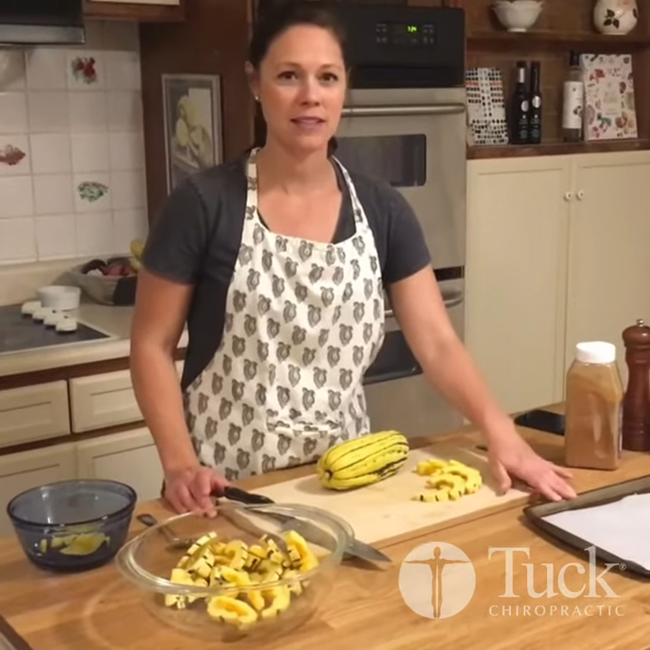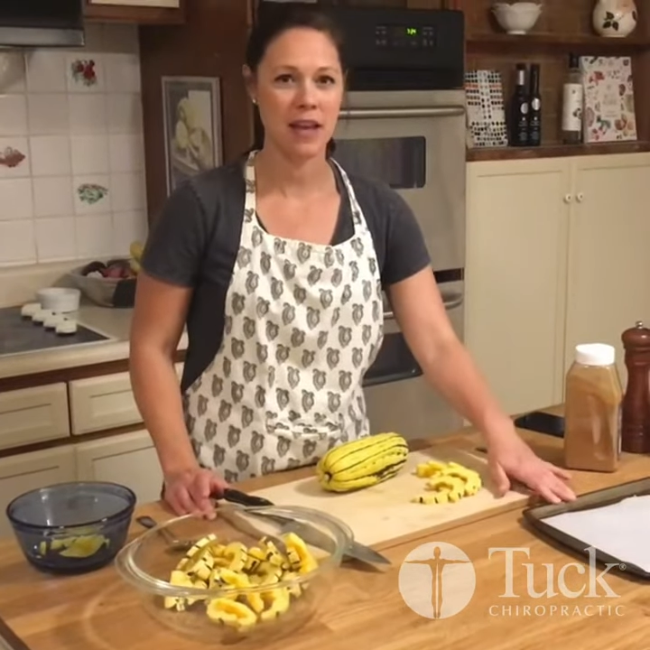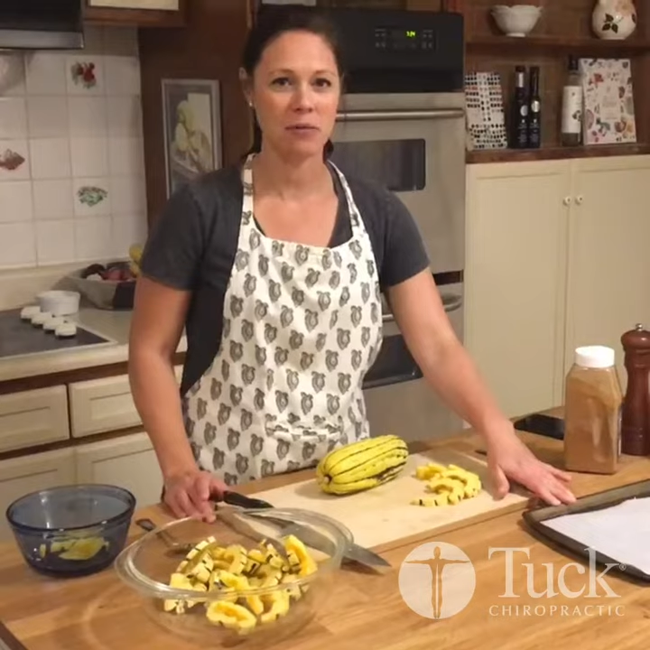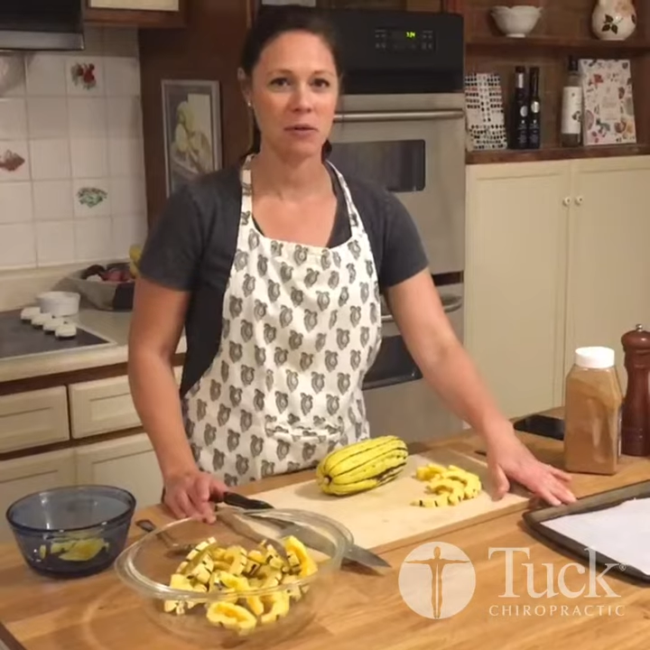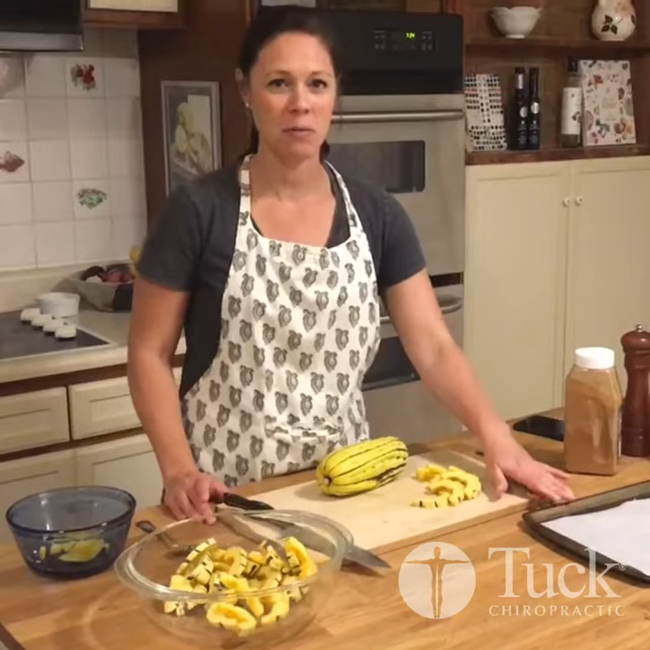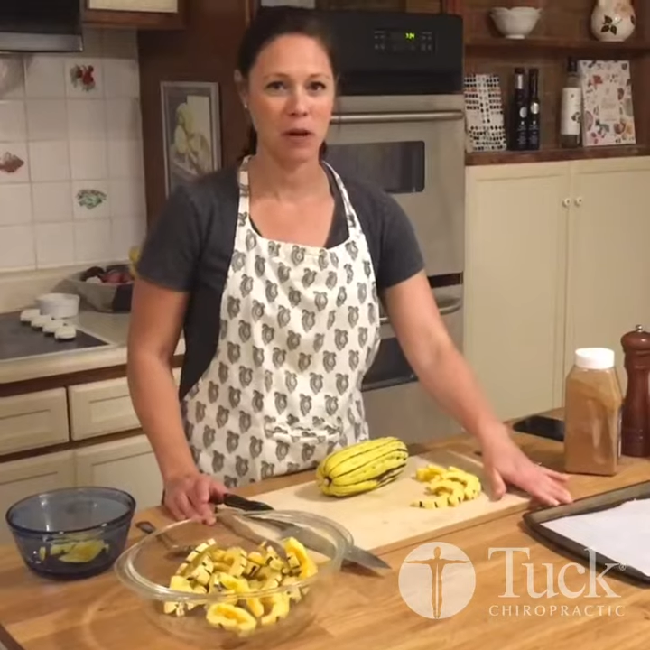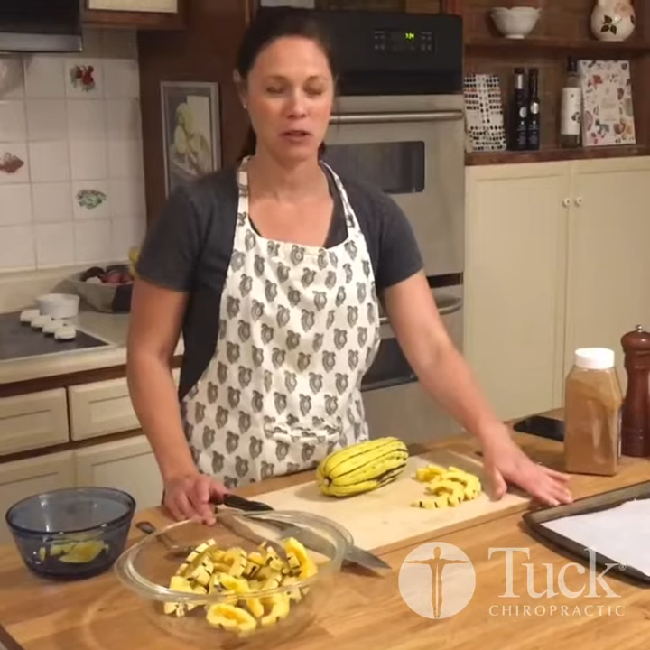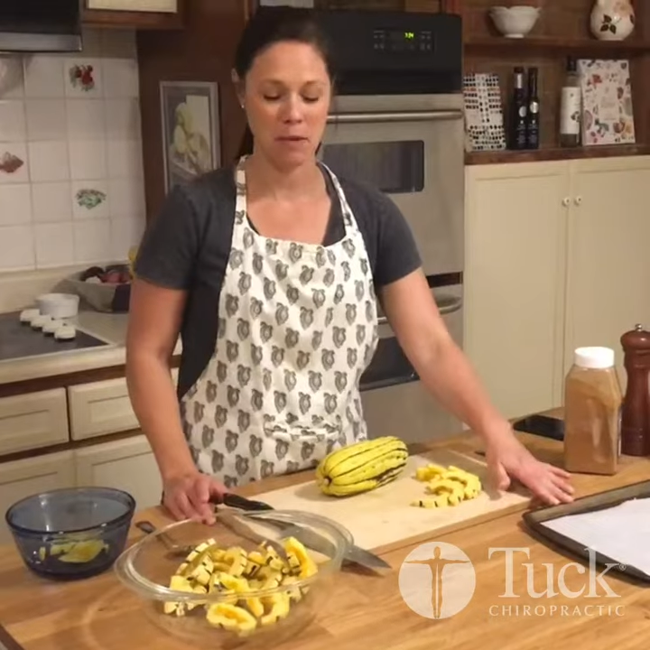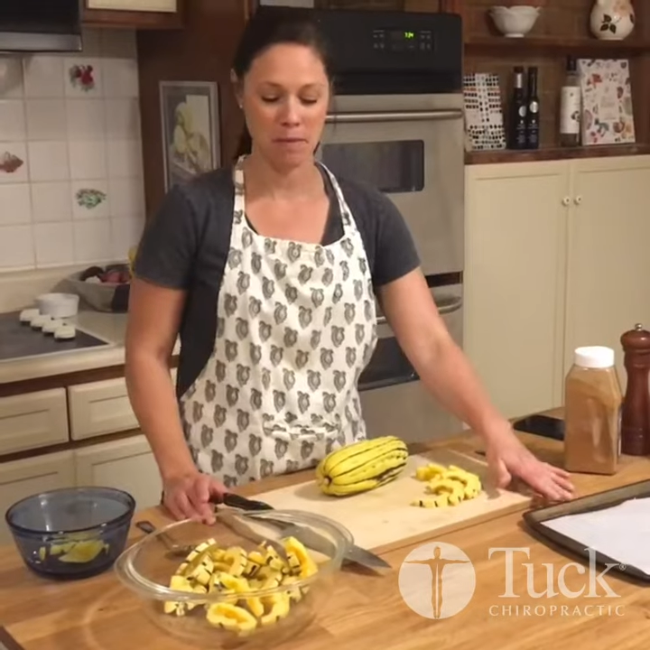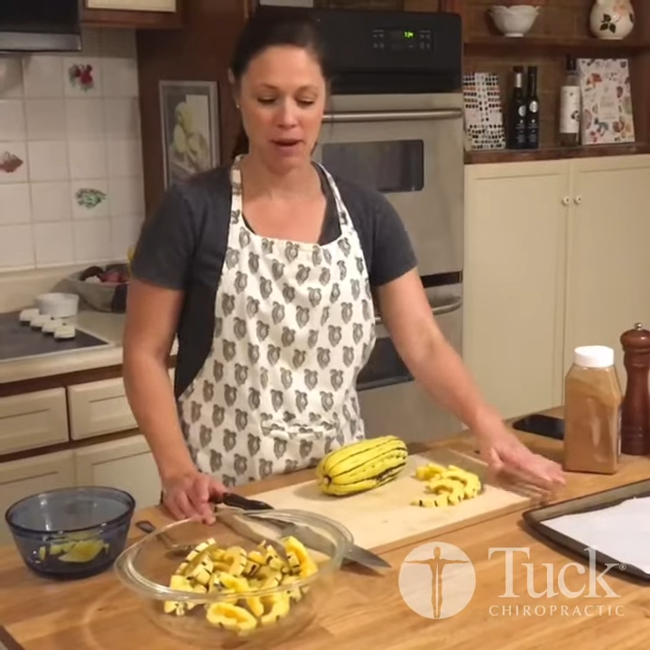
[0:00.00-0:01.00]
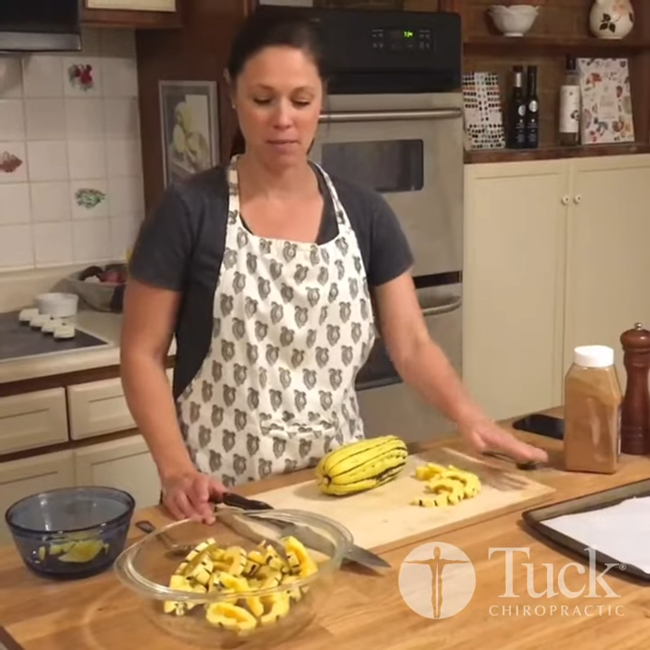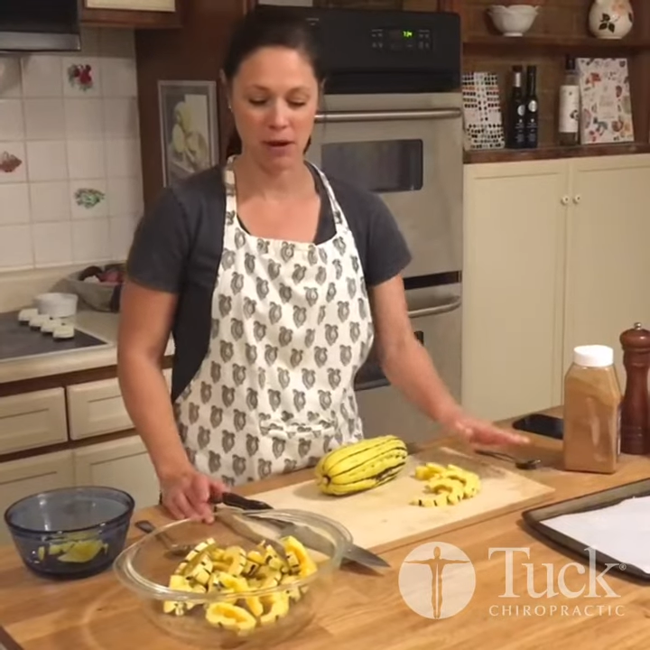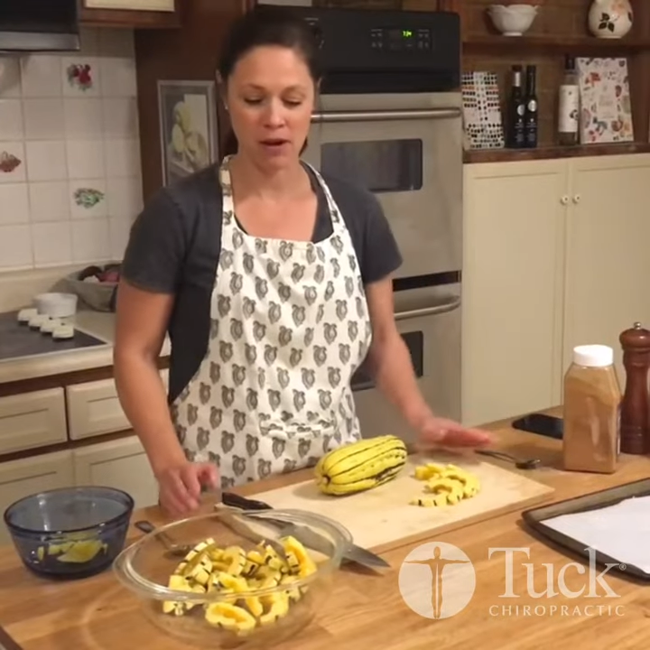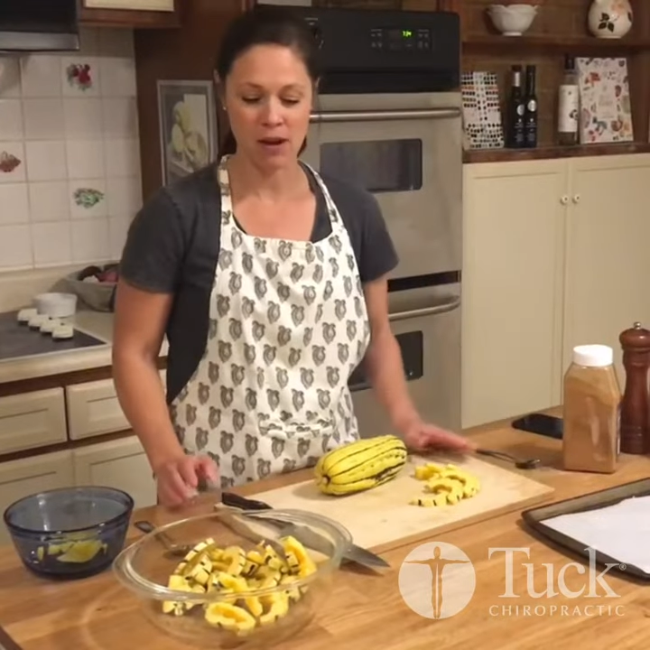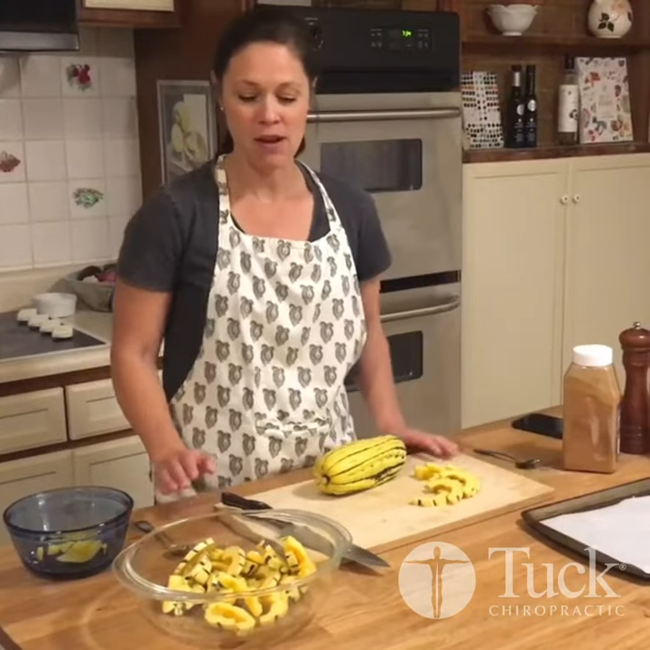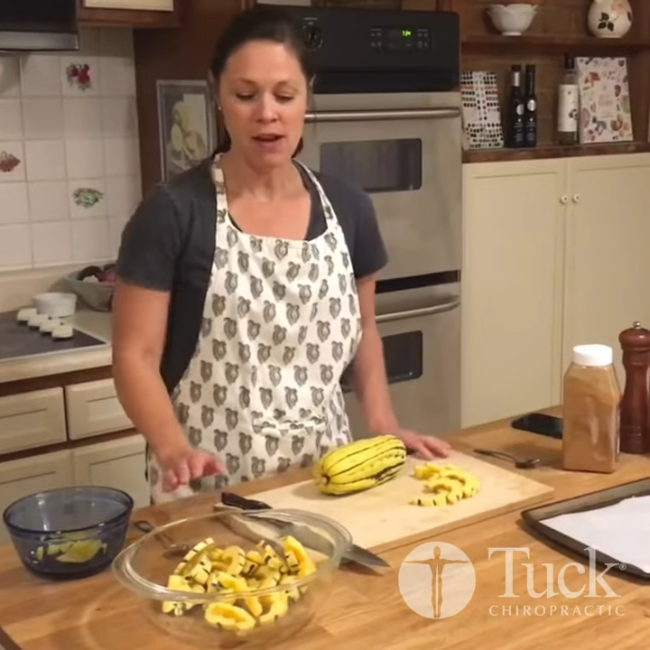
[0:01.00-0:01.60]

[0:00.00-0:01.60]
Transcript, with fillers: lined with parchment paper,